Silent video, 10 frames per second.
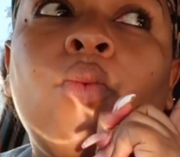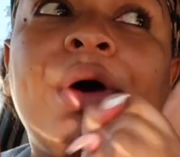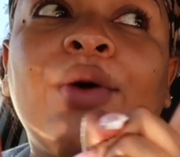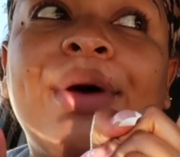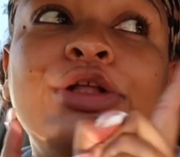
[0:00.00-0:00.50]

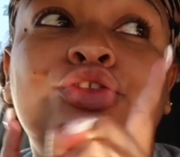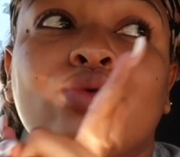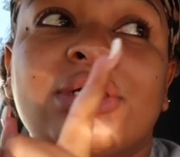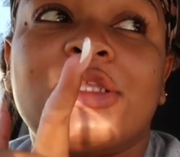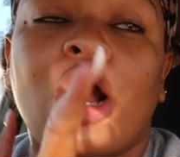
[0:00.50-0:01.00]
what I want to
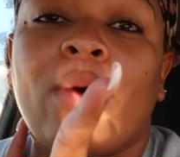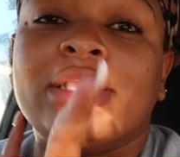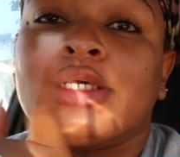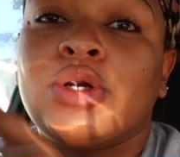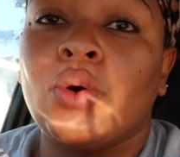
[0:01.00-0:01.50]
do is I
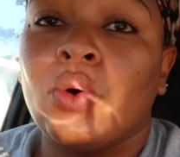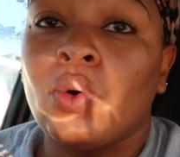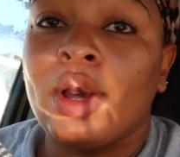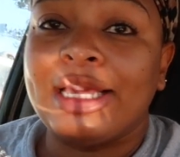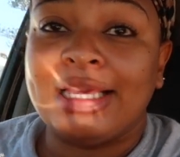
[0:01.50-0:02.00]
want to
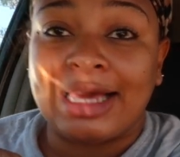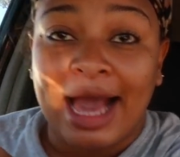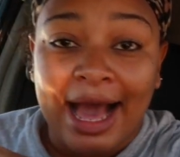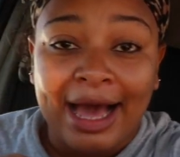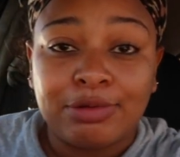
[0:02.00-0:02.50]
go
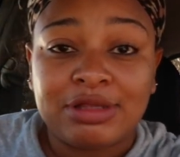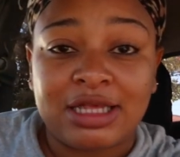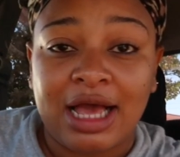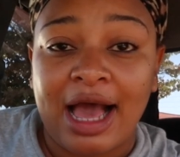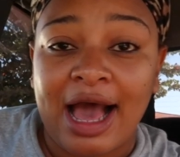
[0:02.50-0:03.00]
Gabs
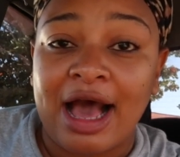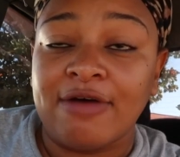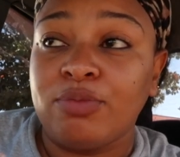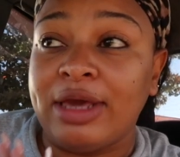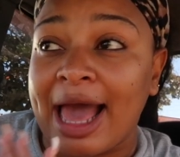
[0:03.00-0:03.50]

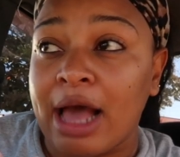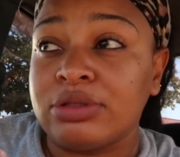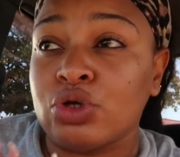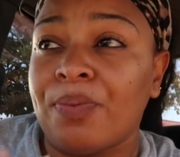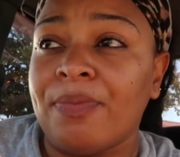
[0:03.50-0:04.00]

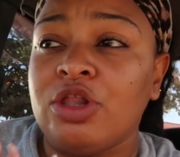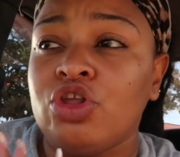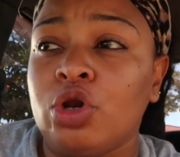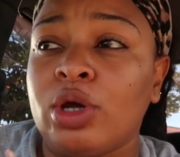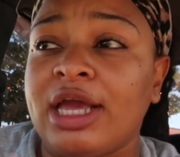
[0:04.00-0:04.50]
opened the
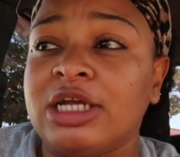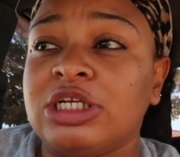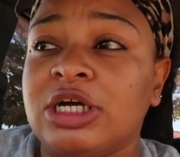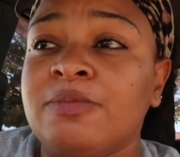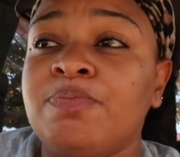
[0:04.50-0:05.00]
new
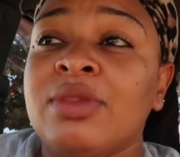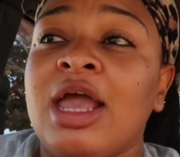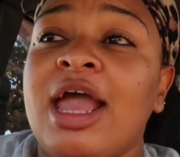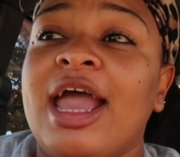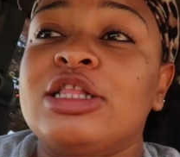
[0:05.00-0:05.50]
location,
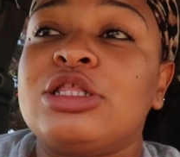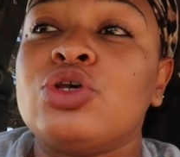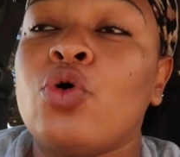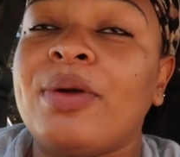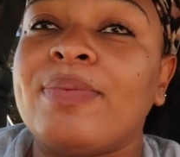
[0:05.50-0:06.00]
and
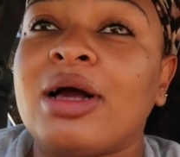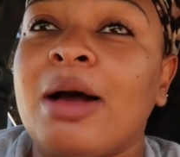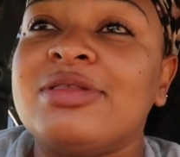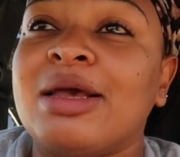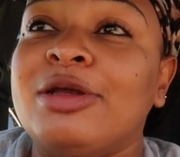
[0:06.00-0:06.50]
two people
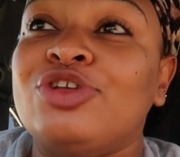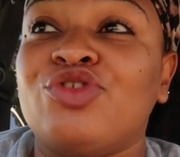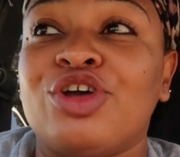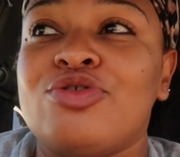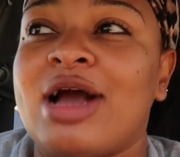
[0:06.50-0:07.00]
come to me,
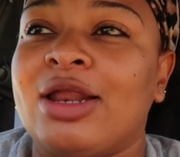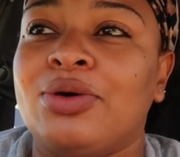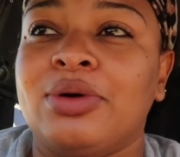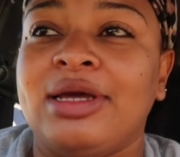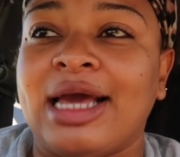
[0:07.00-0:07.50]
Dre, you gotta
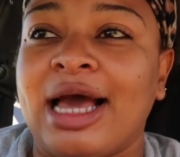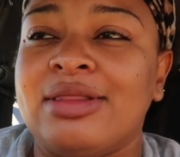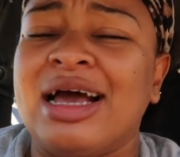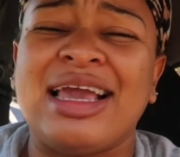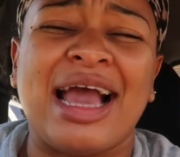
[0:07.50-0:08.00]
go and get,
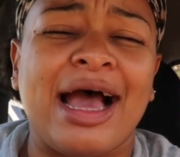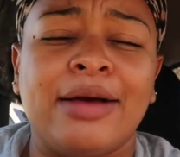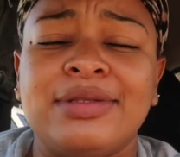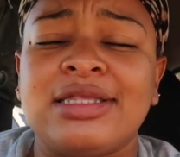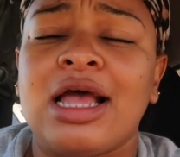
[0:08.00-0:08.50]
not
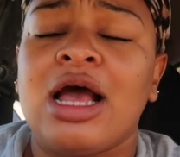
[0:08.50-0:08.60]
Gabs,